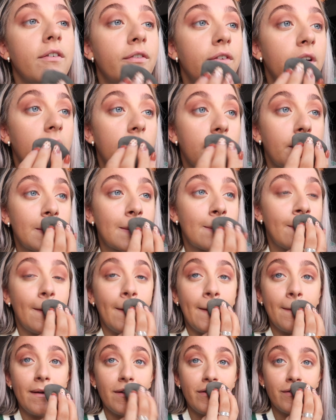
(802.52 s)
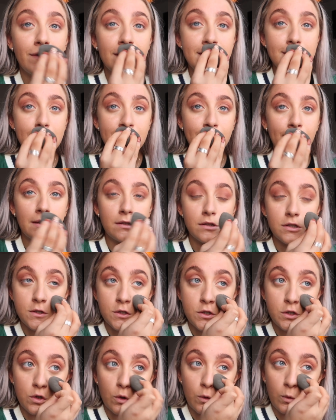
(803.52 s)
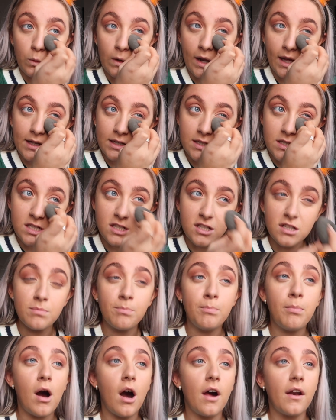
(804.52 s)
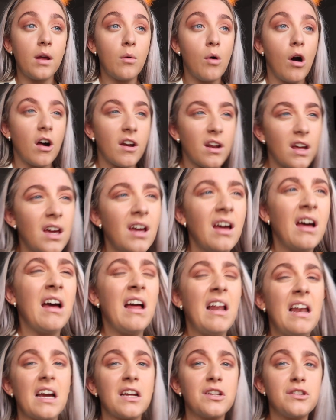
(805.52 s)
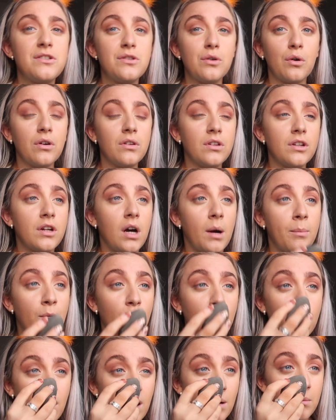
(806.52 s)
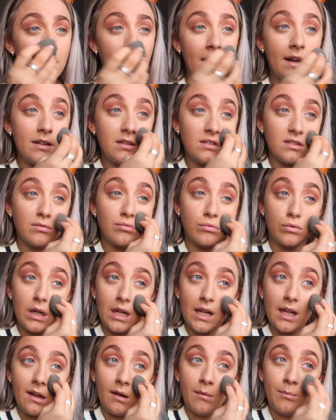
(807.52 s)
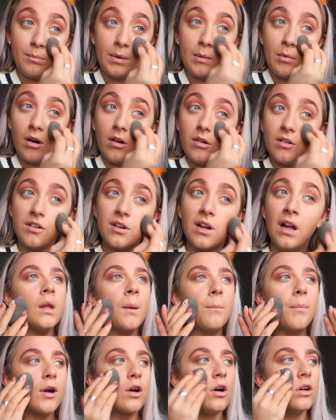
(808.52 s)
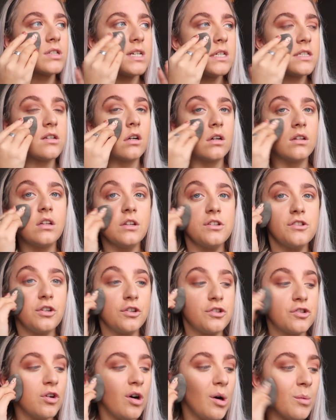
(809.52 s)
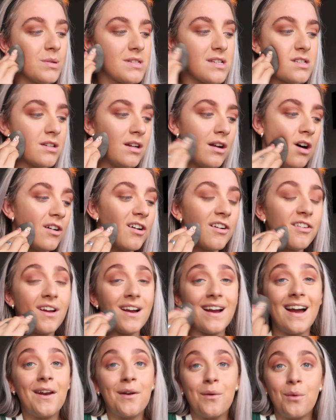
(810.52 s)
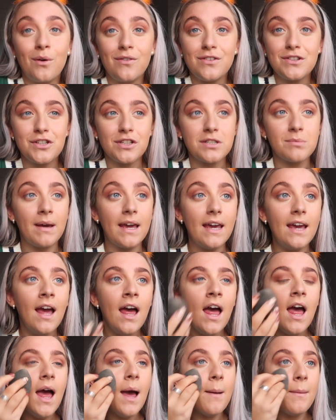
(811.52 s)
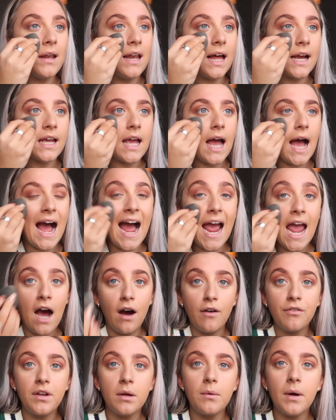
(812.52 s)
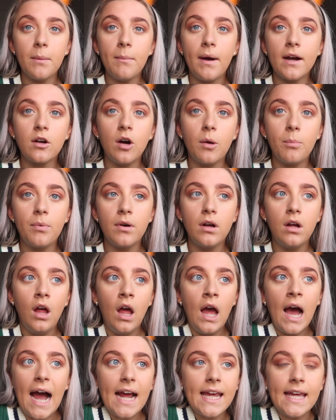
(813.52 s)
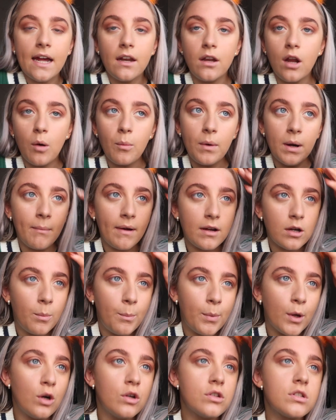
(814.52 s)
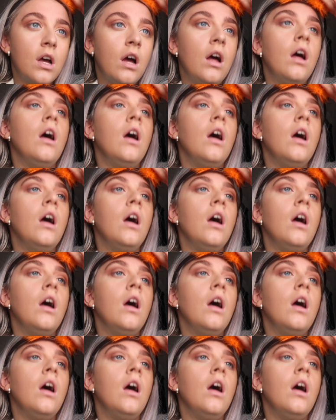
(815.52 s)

feel like recently my face has been so like spotty waddy, like join the dot program, and I just really can't be bothered. Because I started this new job, this is another thing, I don't know if it's just me, but like, I have to wear makeup. I can't not wear makeup, because